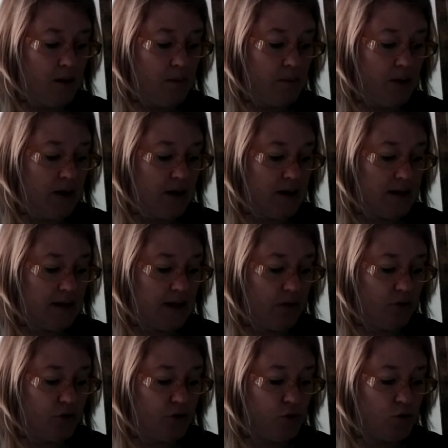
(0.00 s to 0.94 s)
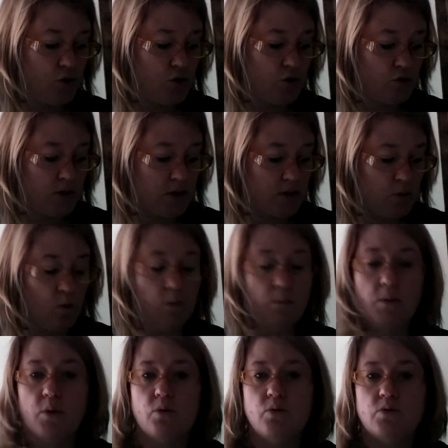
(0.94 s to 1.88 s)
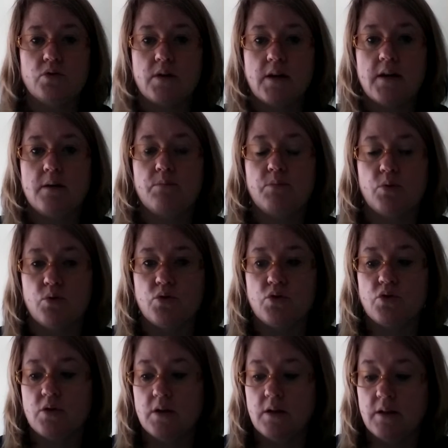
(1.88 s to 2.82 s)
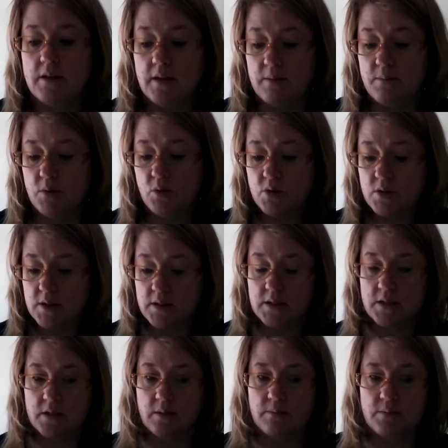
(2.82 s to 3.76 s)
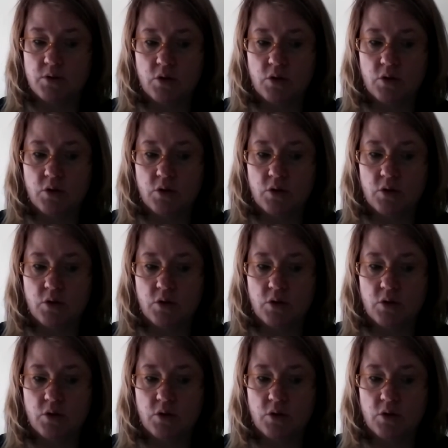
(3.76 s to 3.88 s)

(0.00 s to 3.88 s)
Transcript: but it can reduce stress hormones and boost the immune system.